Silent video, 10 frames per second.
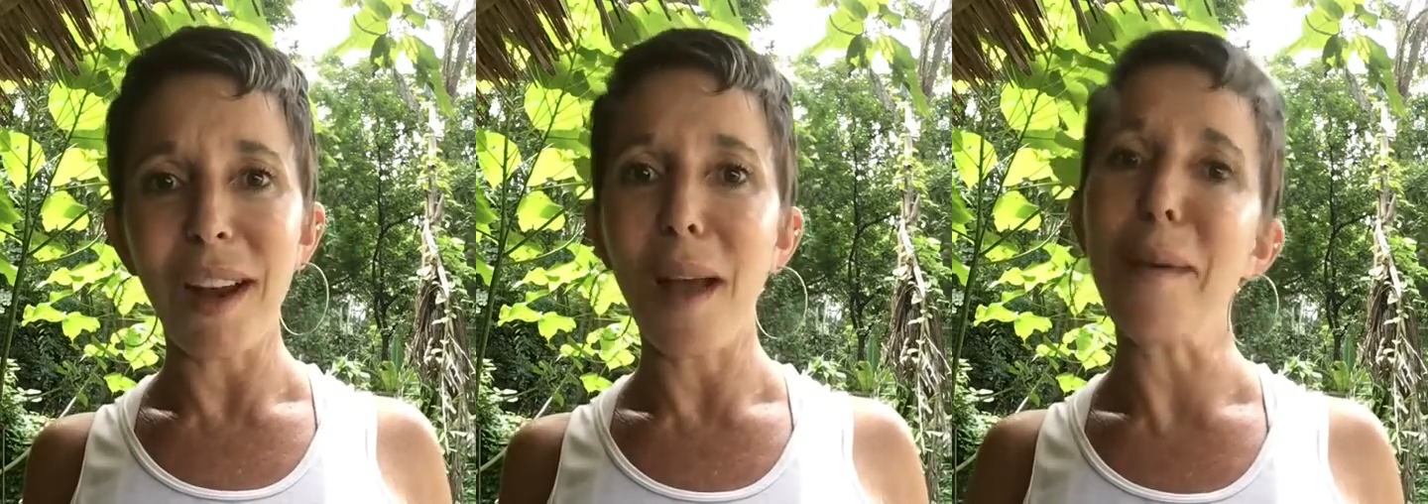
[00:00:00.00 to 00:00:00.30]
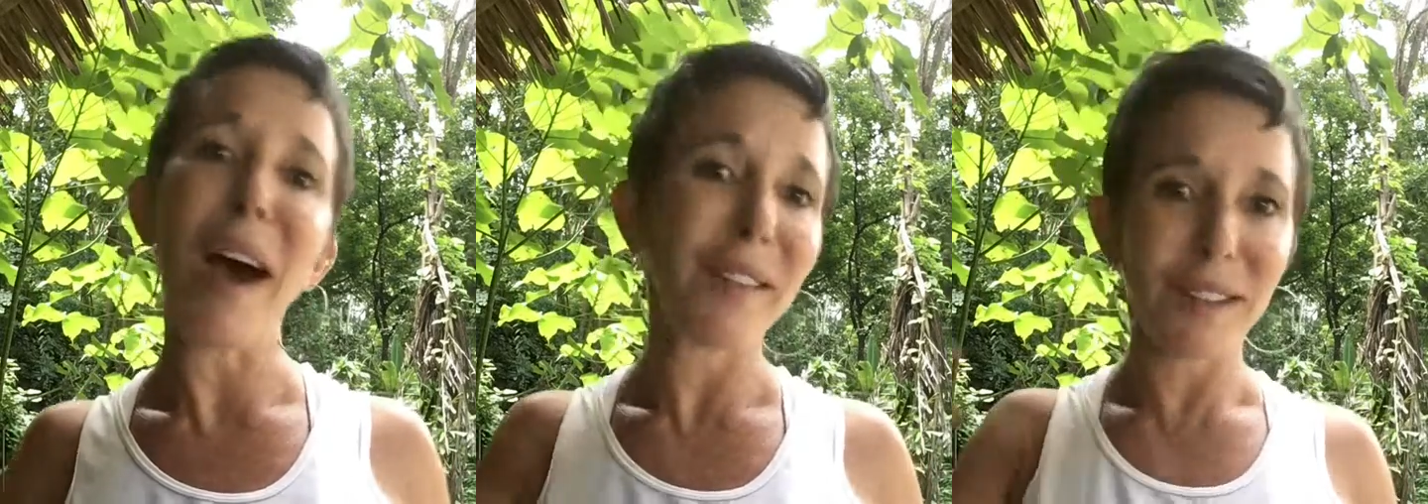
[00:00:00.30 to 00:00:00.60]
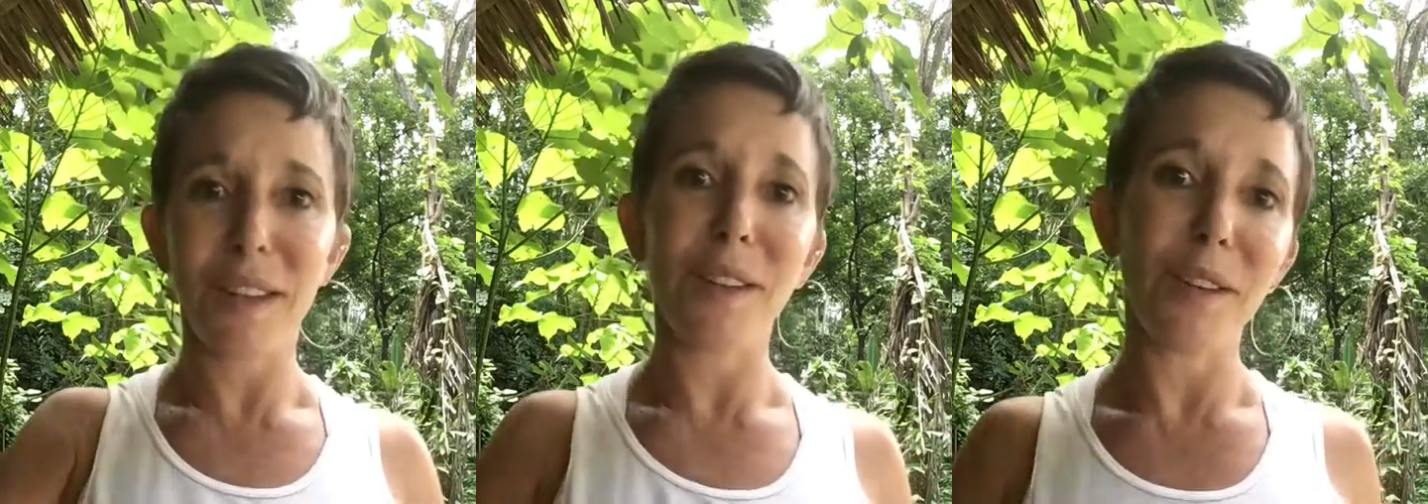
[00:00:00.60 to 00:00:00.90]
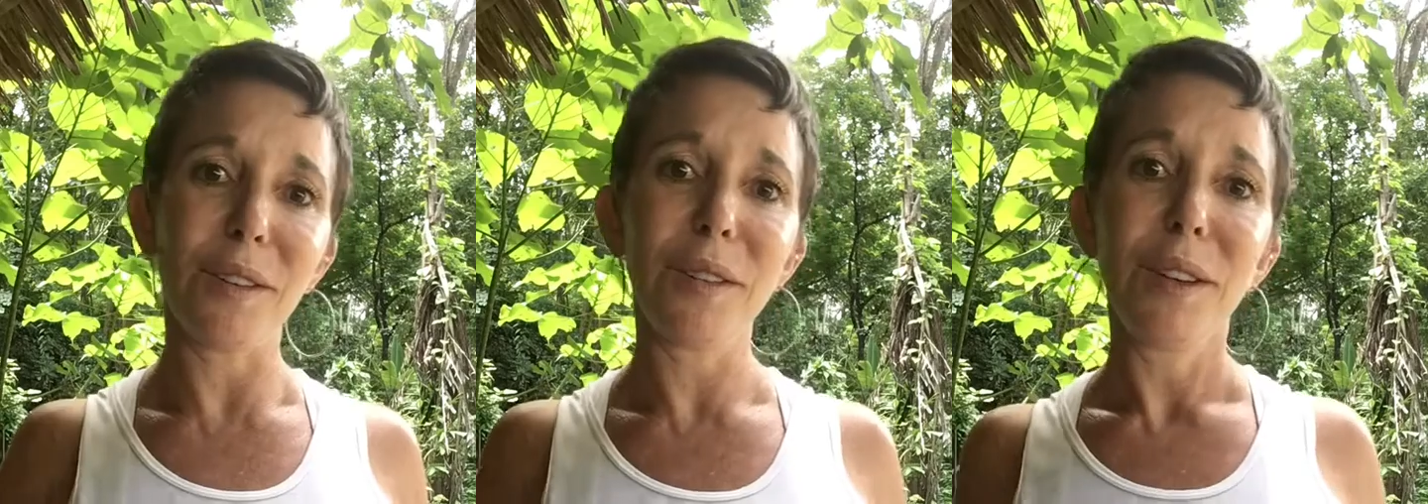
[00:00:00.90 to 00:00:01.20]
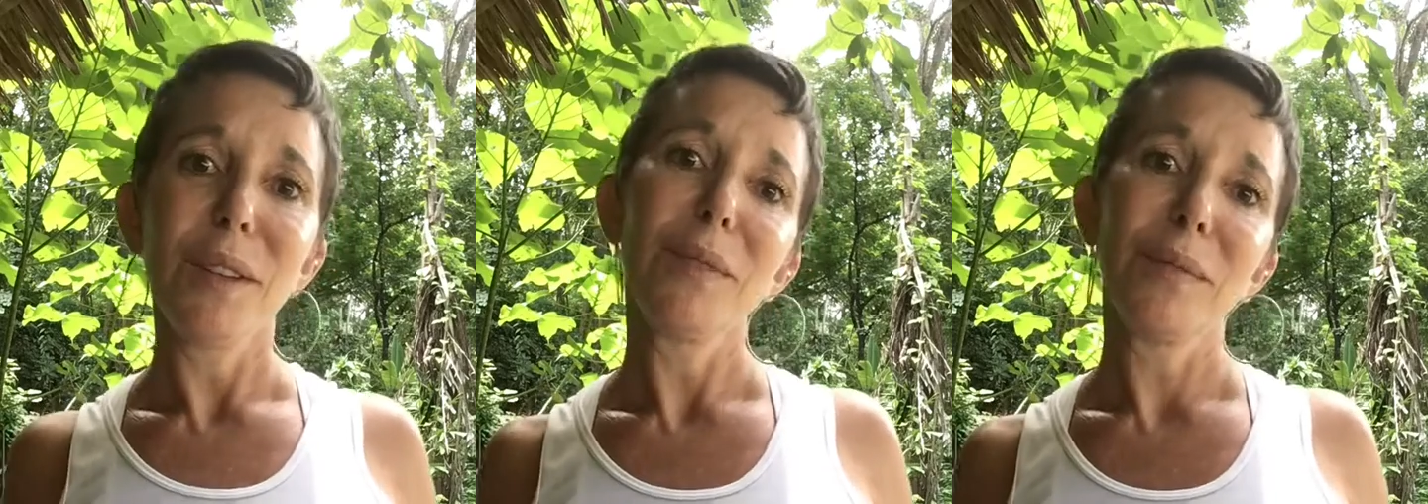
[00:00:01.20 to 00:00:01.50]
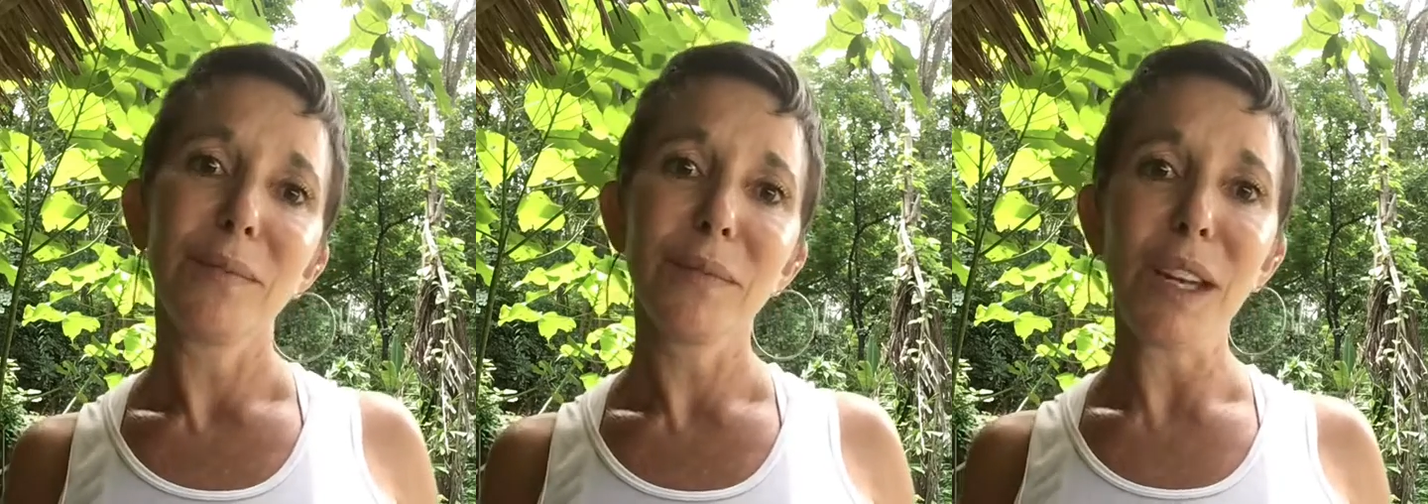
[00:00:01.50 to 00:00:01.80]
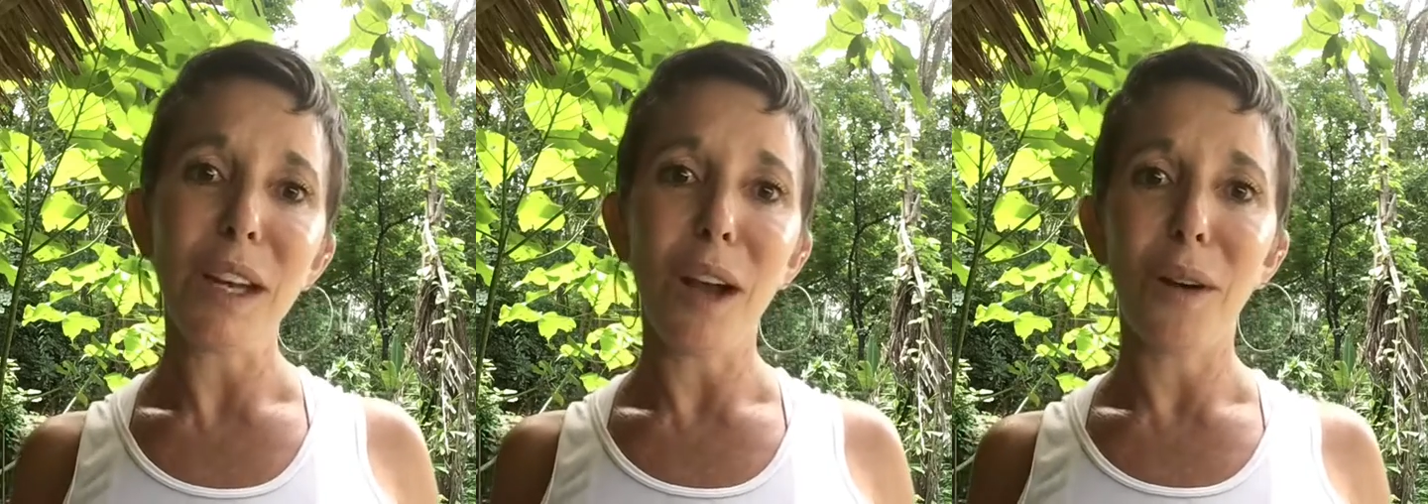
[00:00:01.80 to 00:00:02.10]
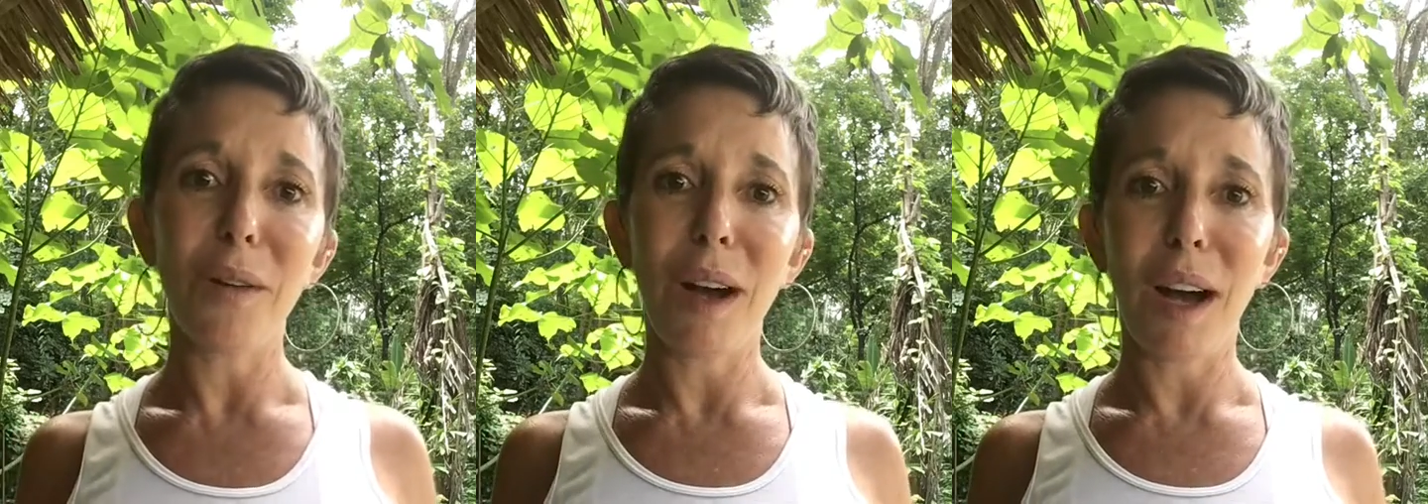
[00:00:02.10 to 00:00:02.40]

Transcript: And I'm asking you, you know,